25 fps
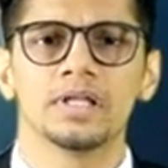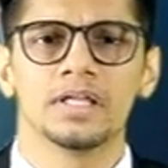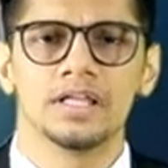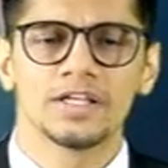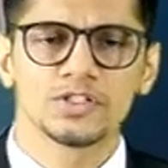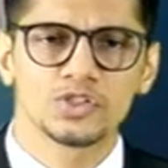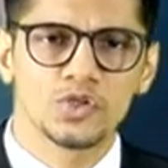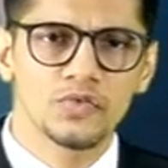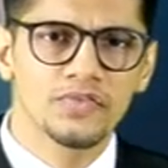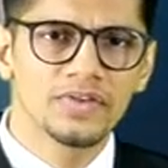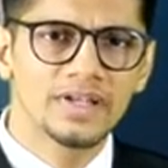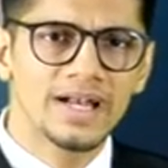
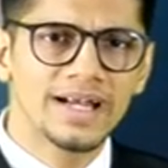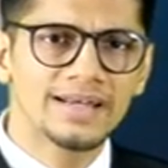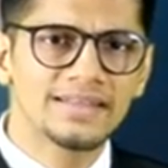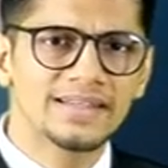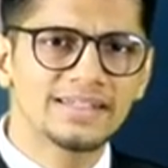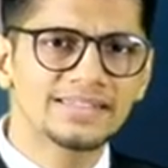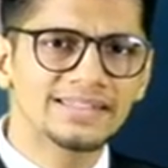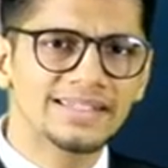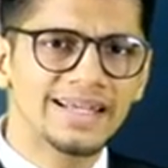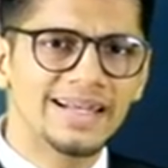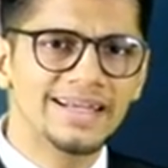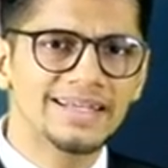So we write
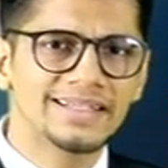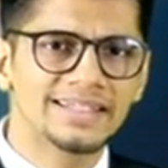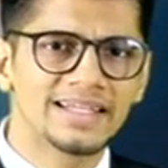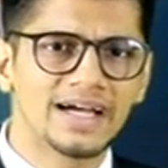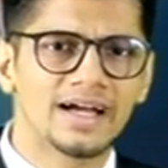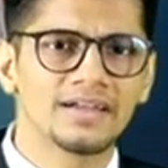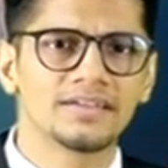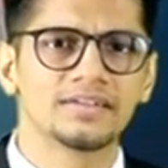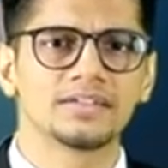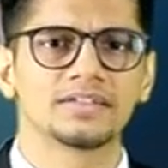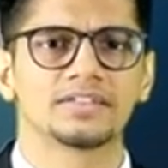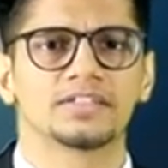this
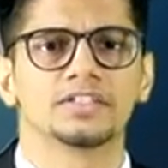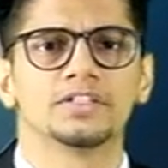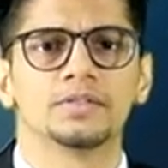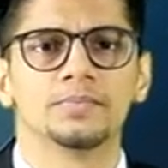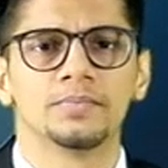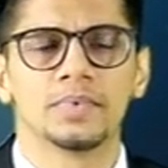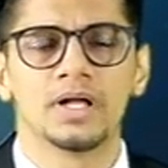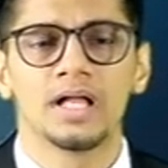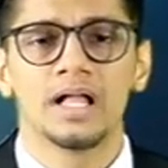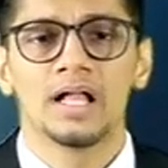entire term.